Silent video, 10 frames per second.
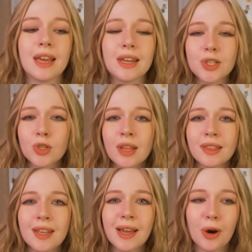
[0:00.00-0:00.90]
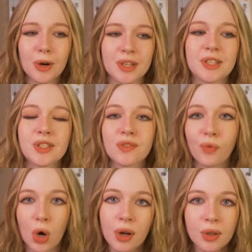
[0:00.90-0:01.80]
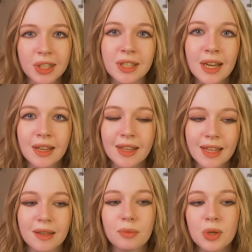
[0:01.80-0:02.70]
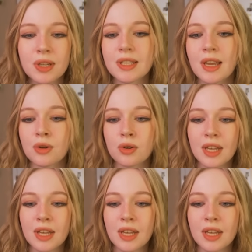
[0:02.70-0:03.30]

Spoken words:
and it's not the artist's fault that the beauty standard